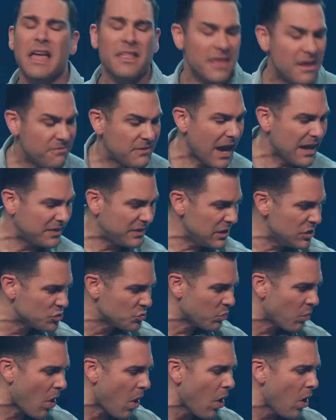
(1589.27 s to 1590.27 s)
They've got these
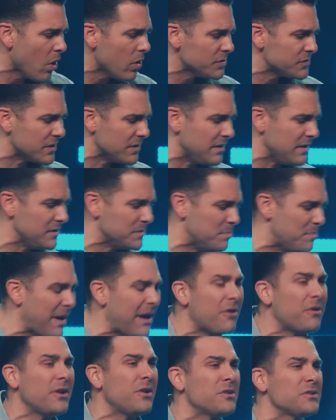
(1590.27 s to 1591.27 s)
walls and these
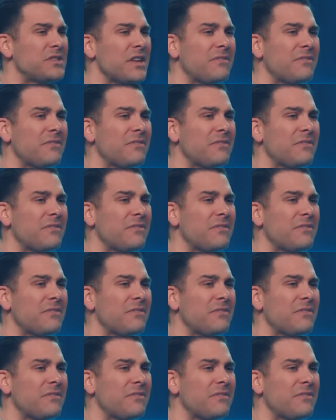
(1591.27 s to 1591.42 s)
barriers.